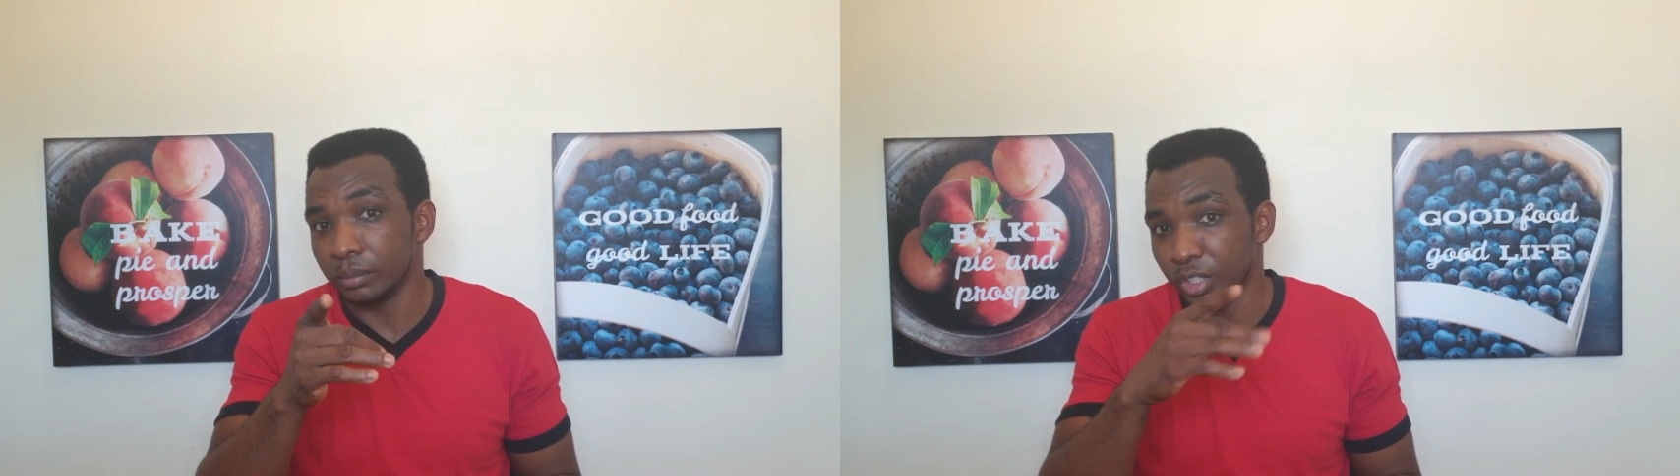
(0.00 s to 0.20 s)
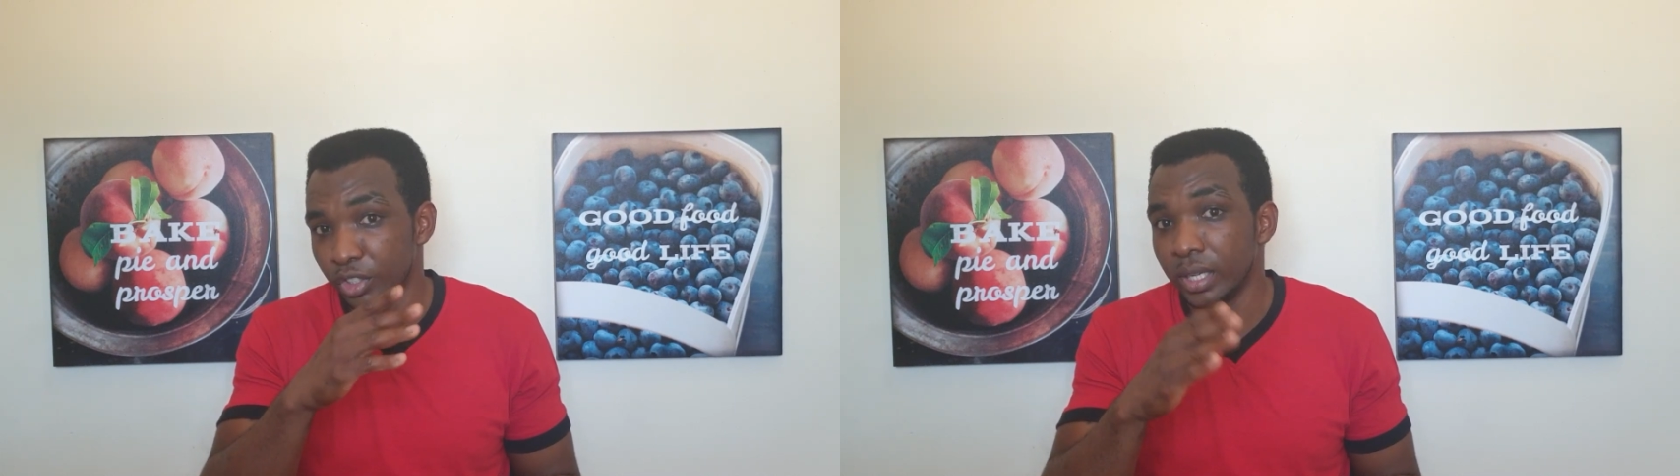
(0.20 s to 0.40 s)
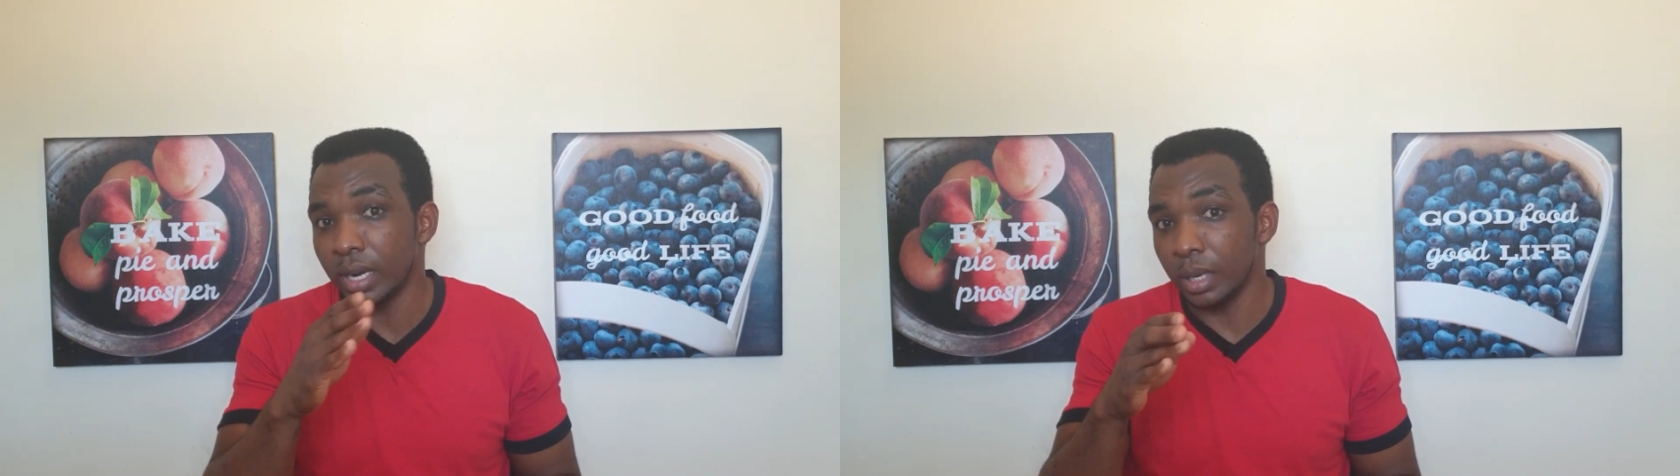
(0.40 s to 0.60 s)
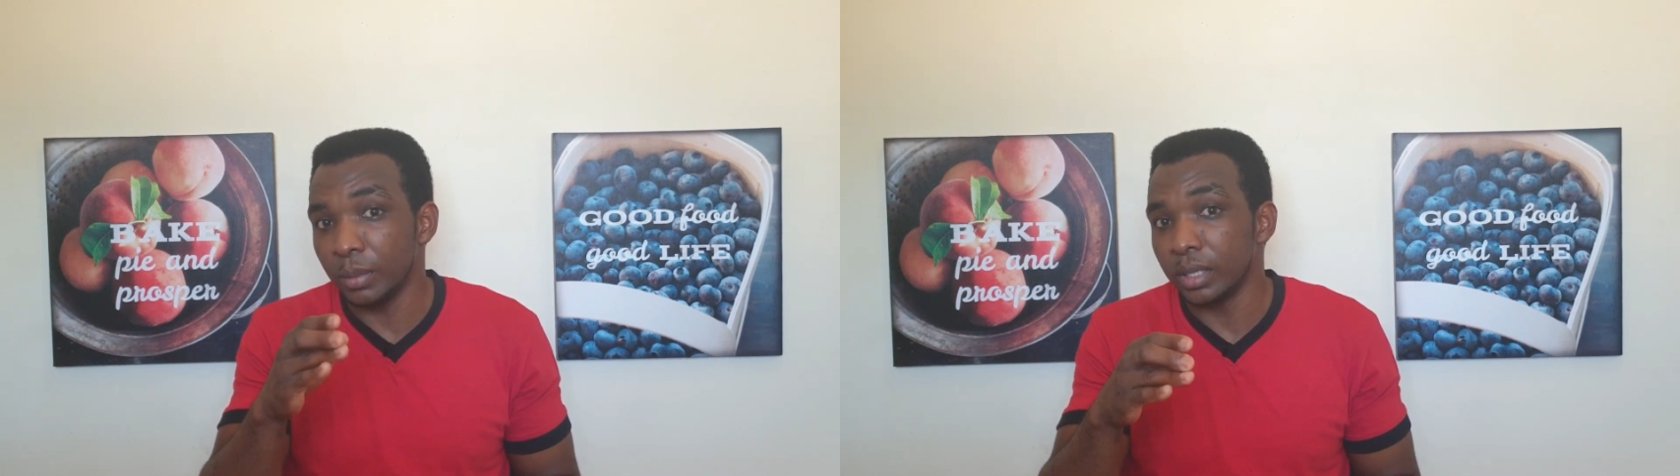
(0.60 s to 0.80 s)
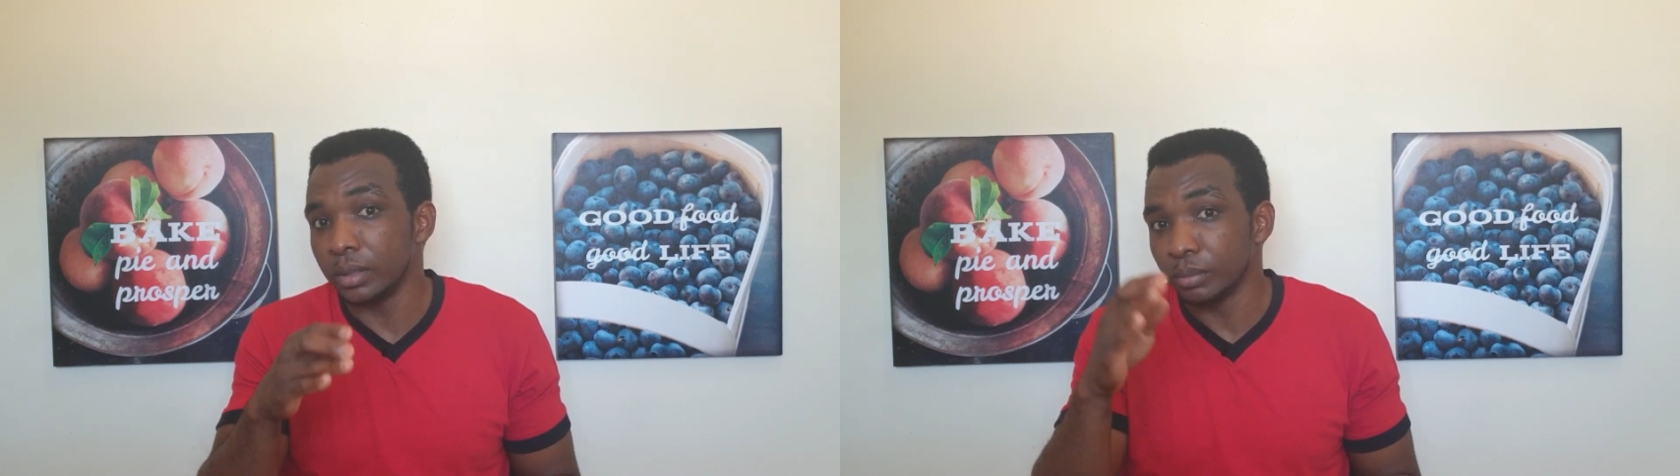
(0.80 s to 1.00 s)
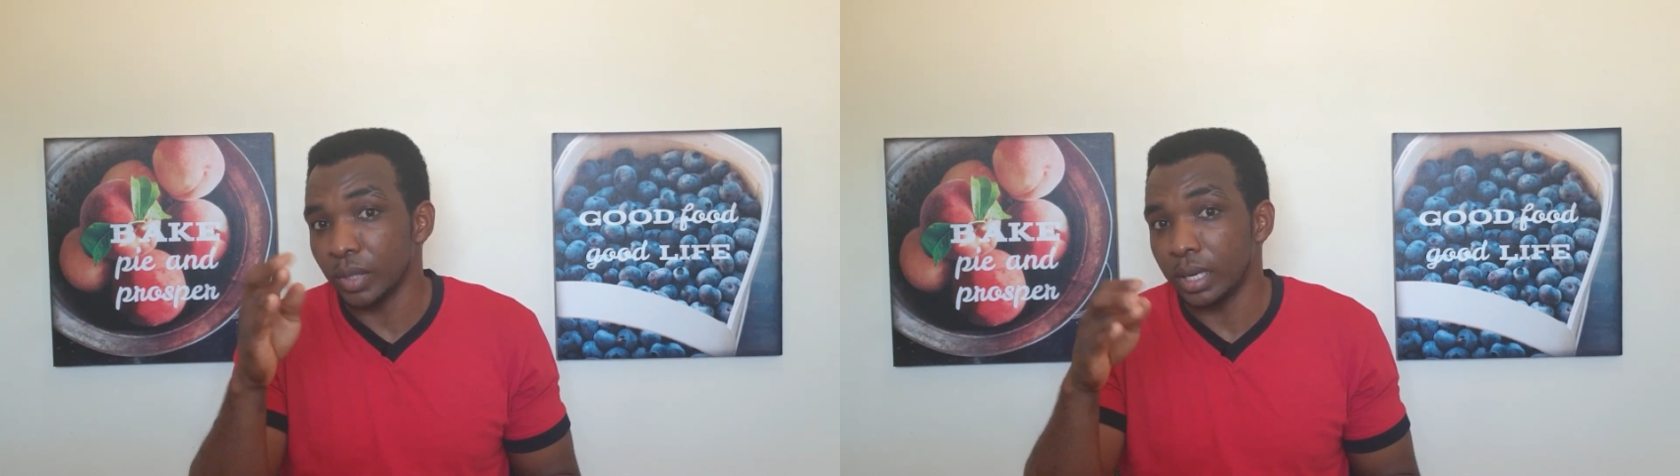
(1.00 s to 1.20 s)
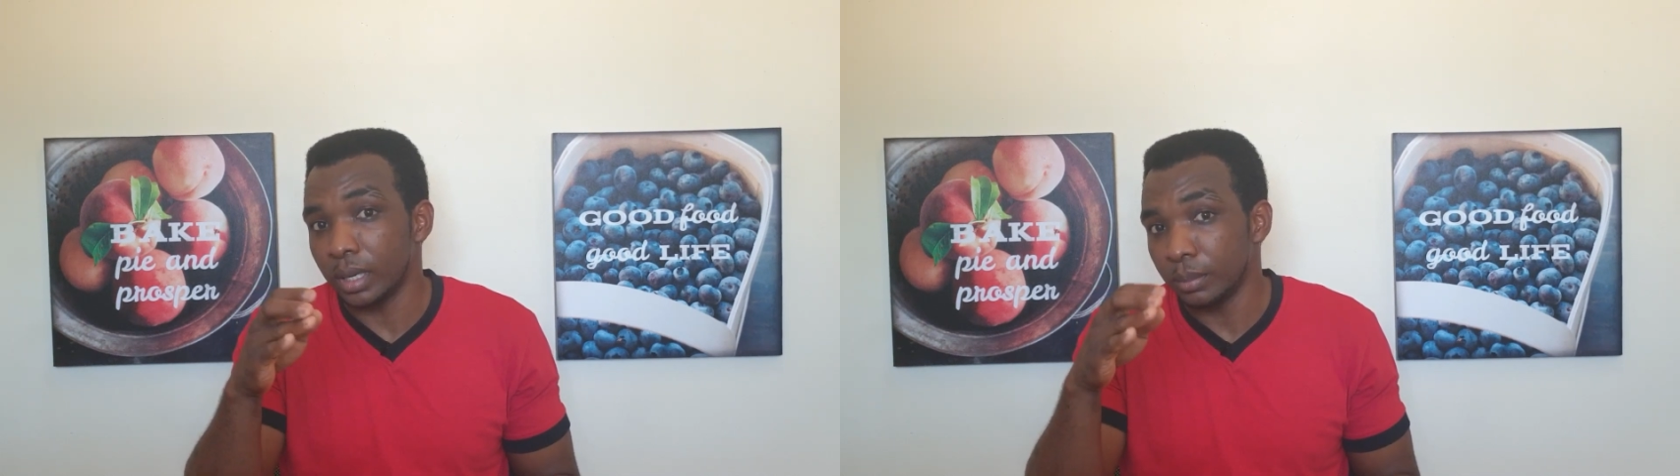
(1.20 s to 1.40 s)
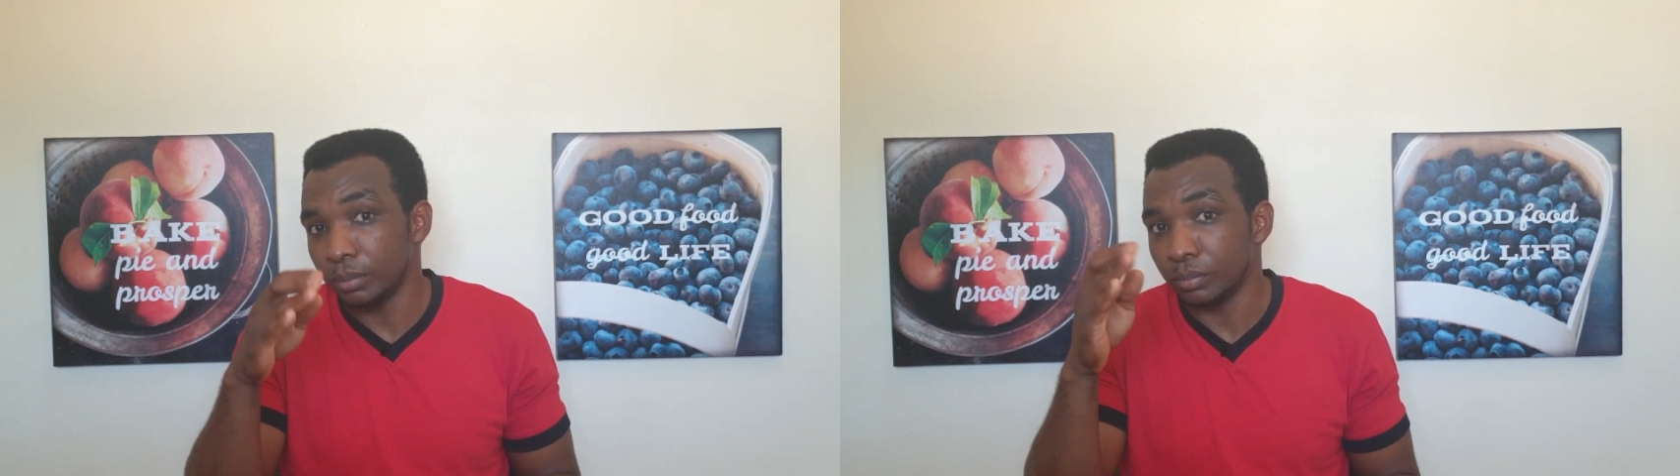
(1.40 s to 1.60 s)
the three carbon
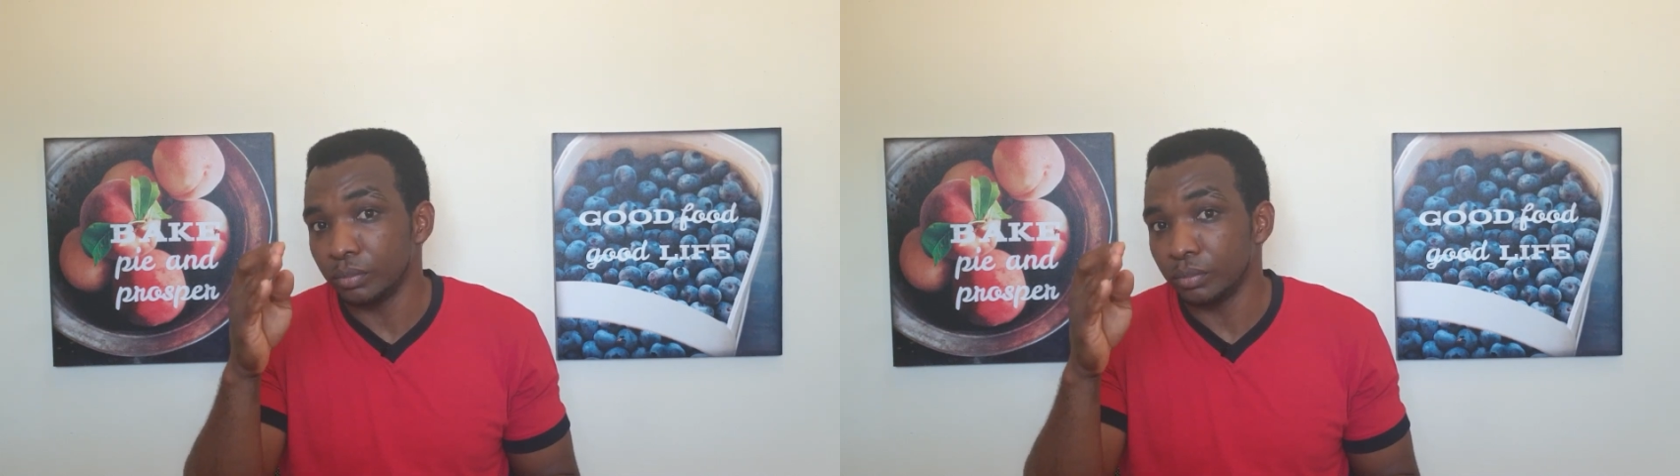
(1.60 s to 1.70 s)
uh,